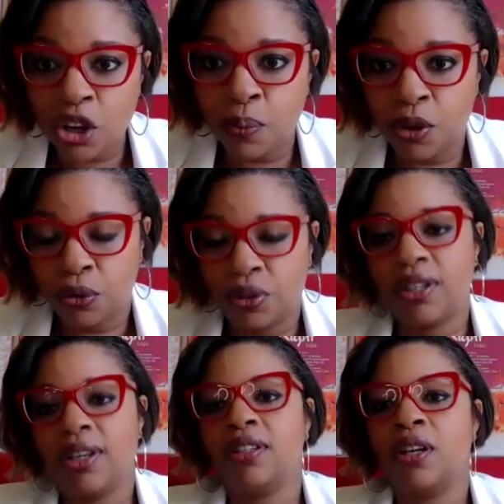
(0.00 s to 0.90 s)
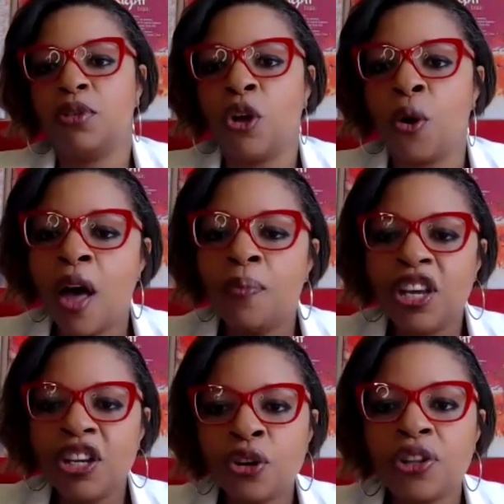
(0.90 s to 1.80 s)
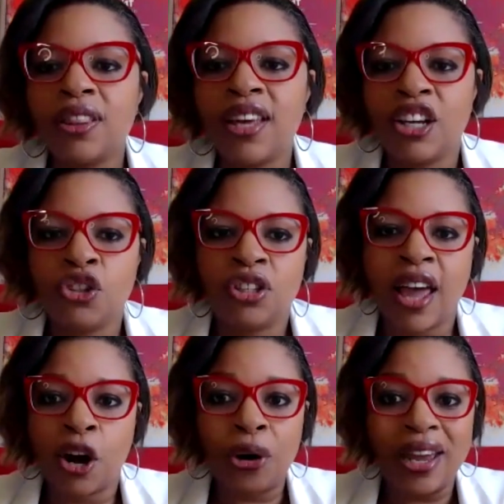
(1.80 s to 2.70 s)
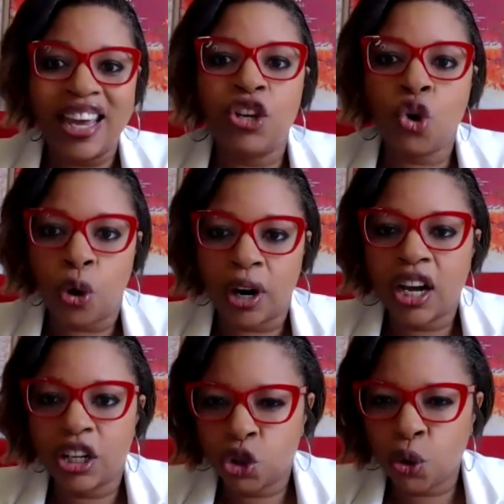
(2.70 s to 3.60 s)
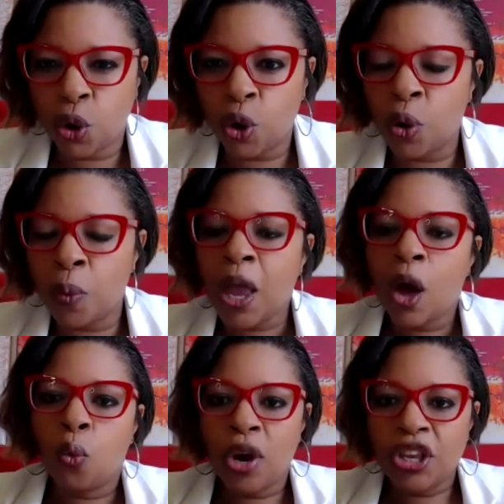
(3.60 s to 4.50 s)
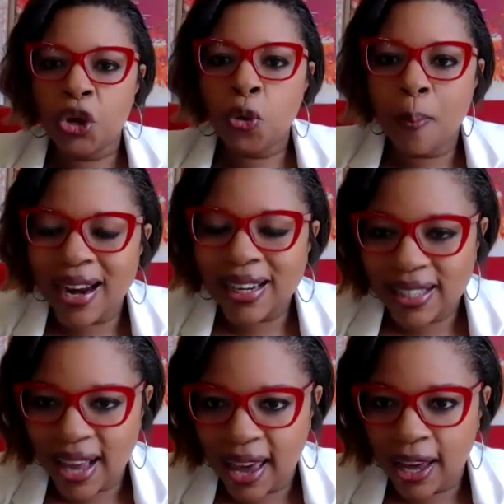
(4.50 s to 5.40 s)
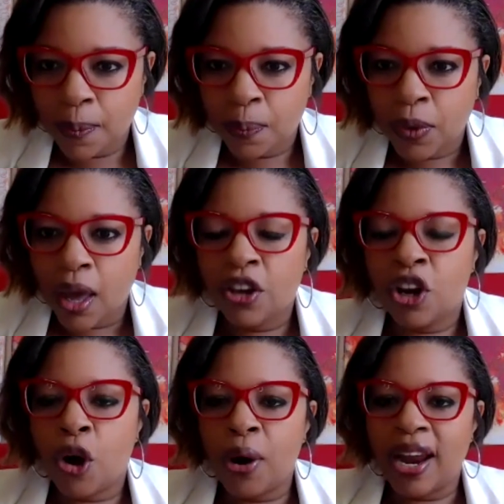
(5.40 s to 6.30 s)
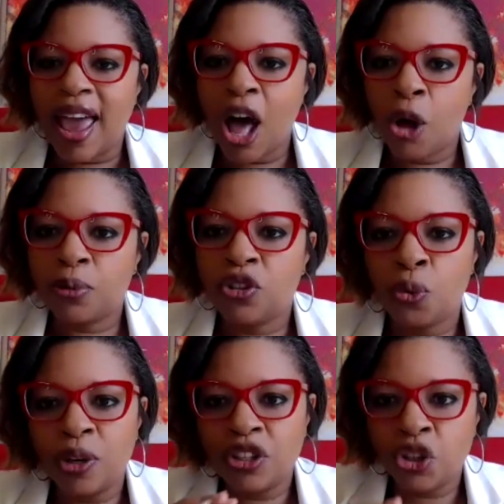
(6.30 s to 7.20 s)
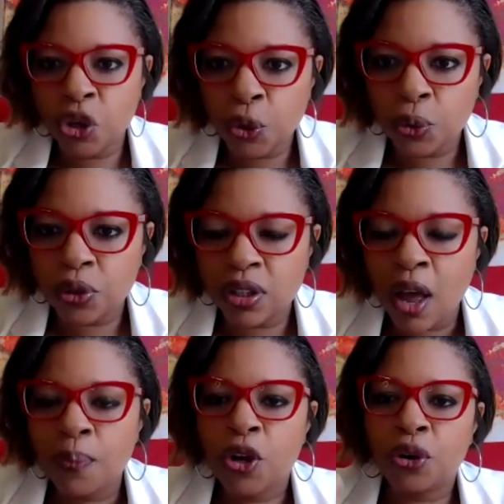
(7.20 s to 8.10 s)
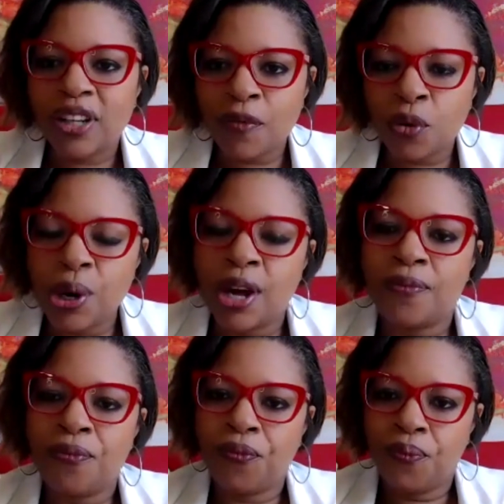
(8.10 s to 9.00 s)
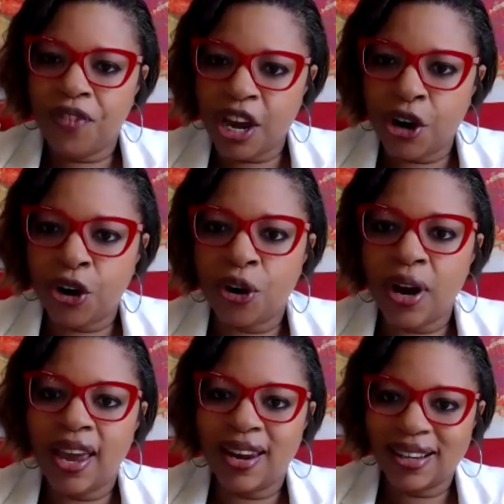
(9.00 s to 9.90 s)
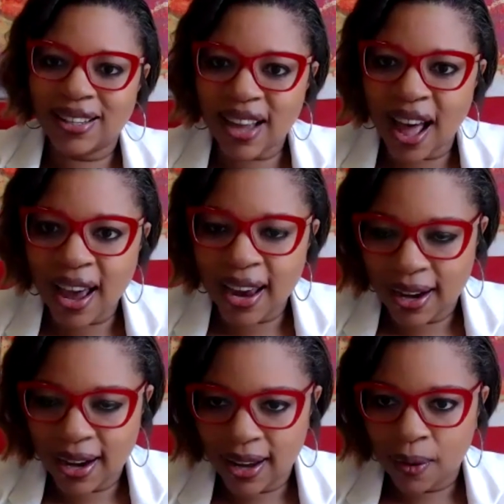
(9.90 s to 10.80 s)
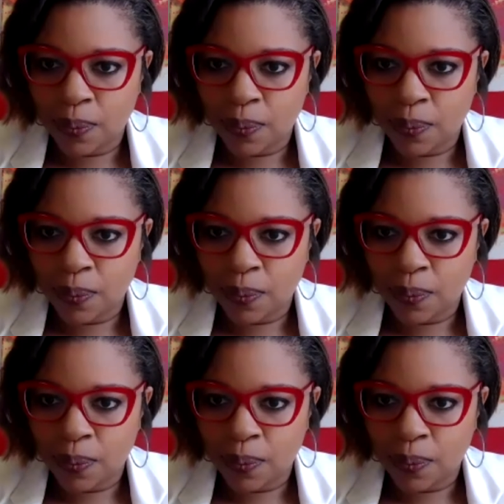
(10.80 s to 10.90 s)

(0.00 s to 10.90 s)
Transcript: immune system. So these are the things that are in your control. When you meditate, it helps to reduce your level of fear and anxiety,